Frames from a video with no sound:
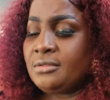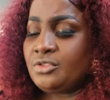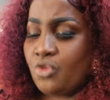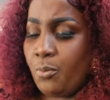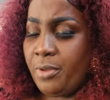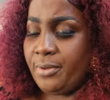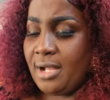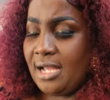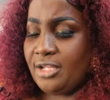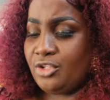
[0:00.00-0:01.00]
Some people
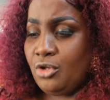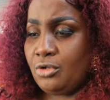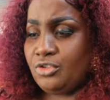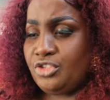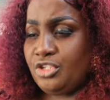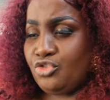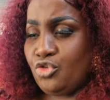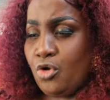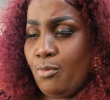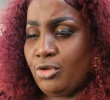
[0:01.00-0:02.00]
call it Down
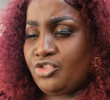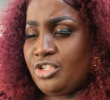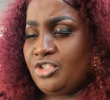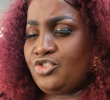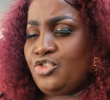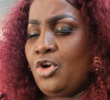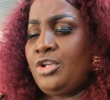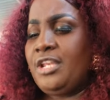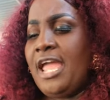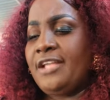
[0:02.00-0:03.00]
syndrome, but she's so
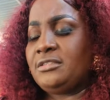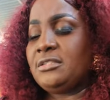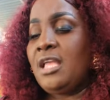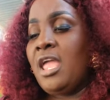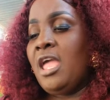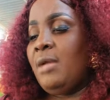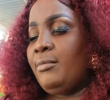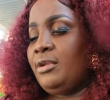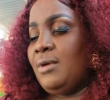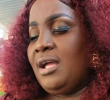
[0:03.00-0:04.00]
nice.
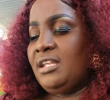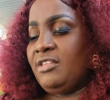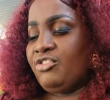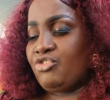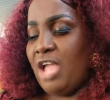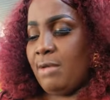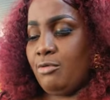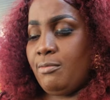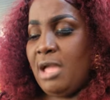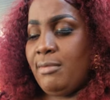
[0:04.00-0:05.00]
No one else try,
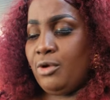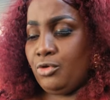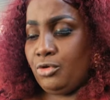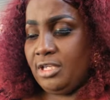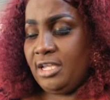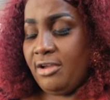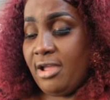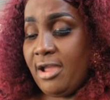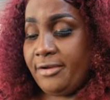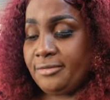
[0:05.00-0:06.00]
but me I could not hear
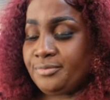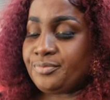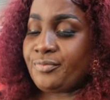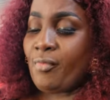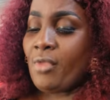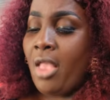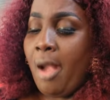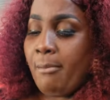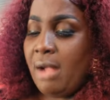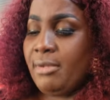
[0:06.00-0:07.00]
her.
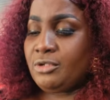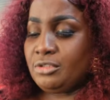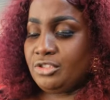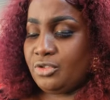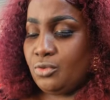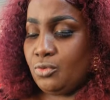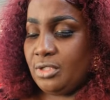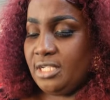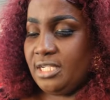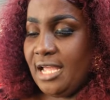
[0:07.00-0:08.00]
Me I could not see who
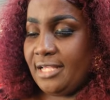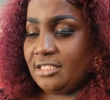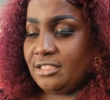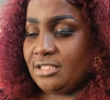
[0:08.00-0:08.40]
Nina is.